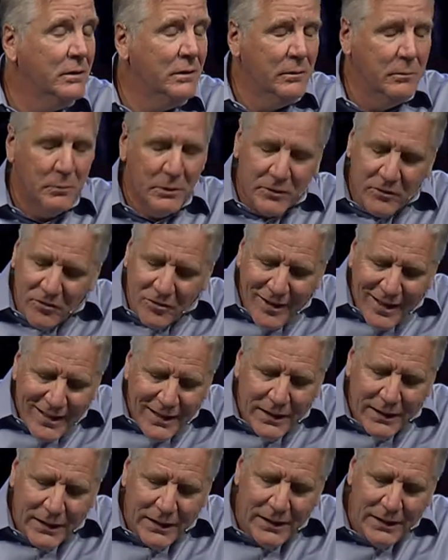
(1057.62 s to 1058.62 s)
But
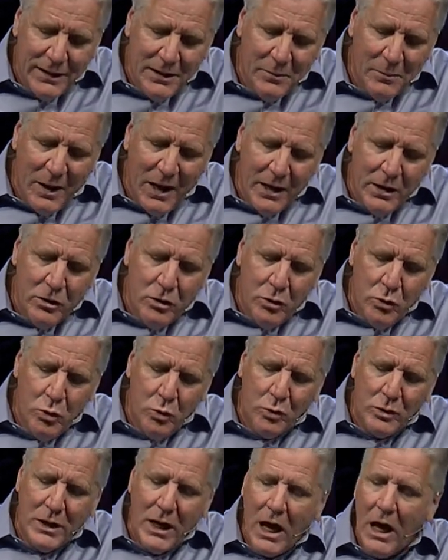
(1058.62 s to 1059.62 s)
secondly, Nehemiah knew
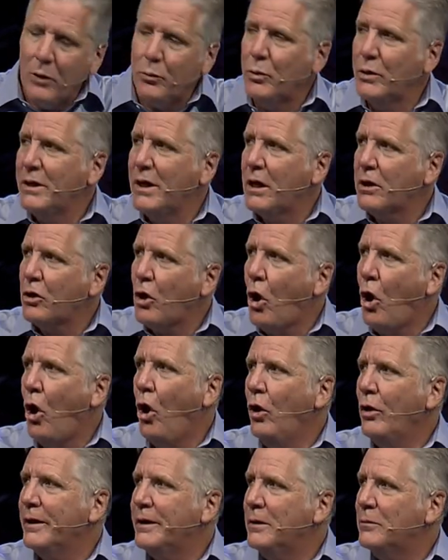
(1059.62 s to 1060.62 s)
God would not
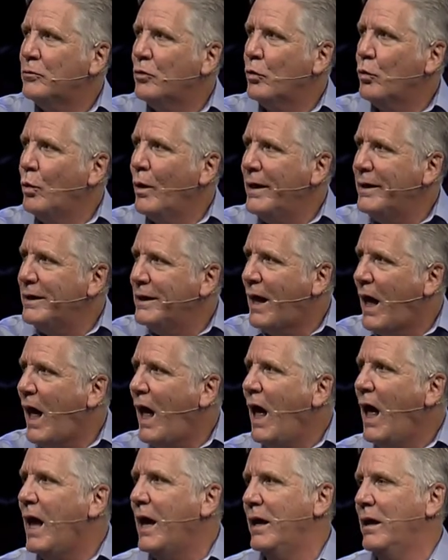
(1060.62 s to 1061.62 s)
call him to run and
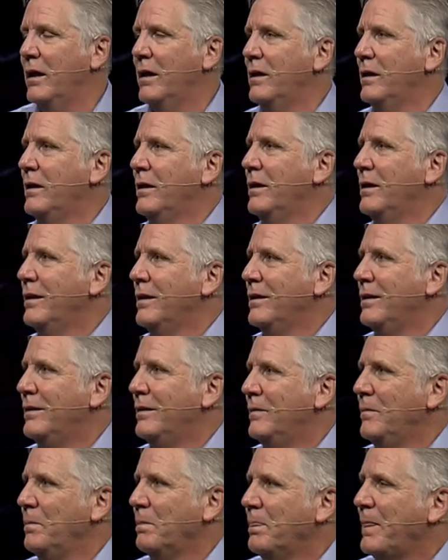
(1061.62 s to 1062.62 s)
hide.
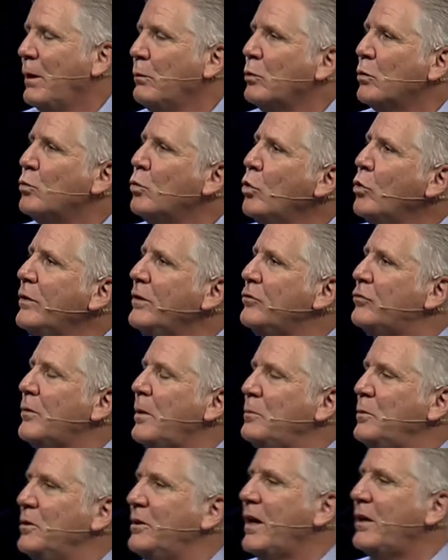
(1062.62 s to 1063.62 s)
That would ruin his
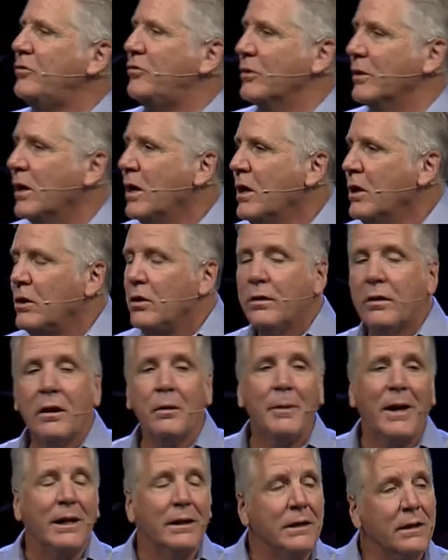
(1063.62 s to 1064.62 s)
reputation. You think
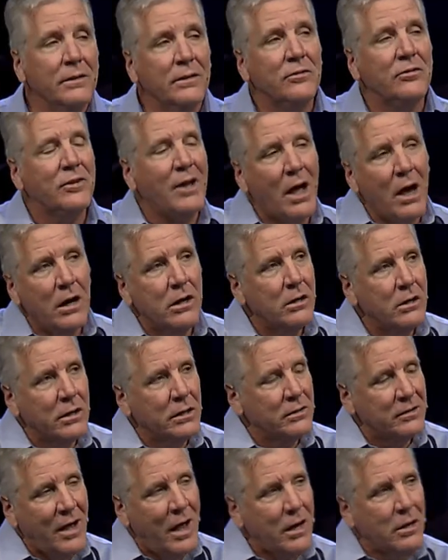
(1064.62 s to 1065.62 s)
about it, in this
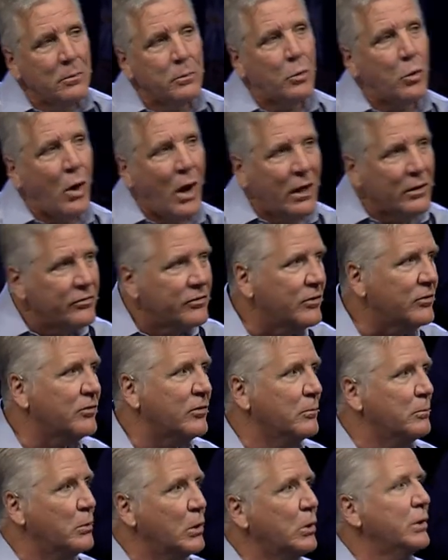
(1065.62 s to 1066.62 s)
entire process
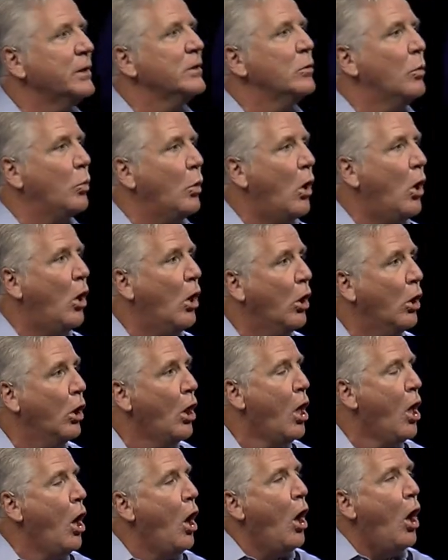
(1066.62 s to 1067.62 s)
of building the wall,
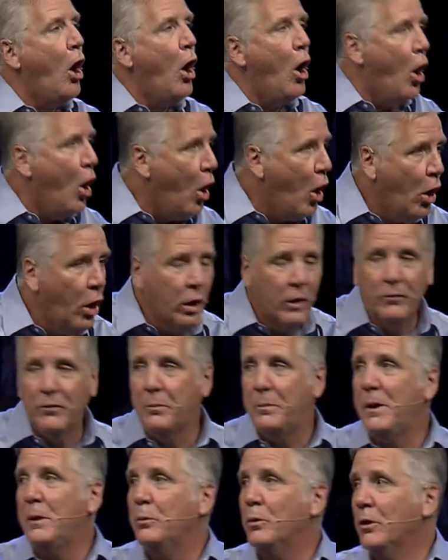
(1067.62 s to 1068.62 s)
all of the
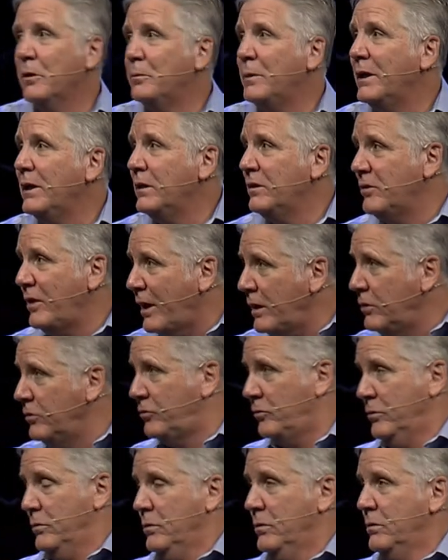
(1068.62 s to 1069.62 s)
people had been in danger.